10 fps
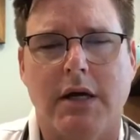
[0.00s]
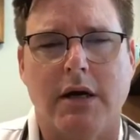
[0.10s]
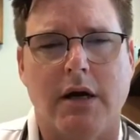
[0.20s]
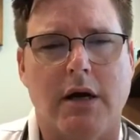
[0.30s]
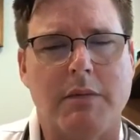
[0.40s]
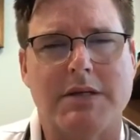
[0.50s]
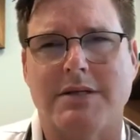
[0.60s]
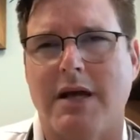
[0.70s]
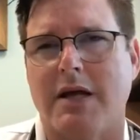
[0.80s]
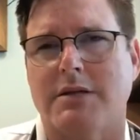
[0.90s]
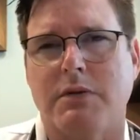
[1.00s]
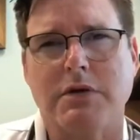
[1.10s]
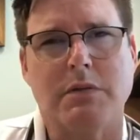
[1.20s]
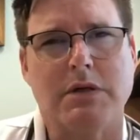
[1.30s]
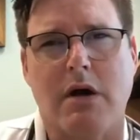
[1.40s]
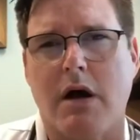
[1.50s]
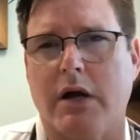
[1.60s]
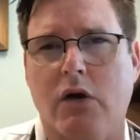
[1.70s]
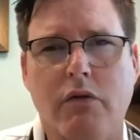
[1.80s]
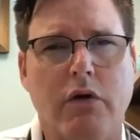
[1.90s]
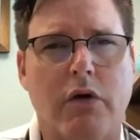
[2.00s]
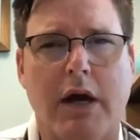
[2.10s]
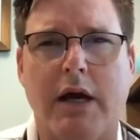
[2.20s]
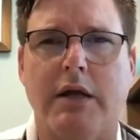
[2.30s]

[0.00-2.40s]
It's not supposed to be talking over your head.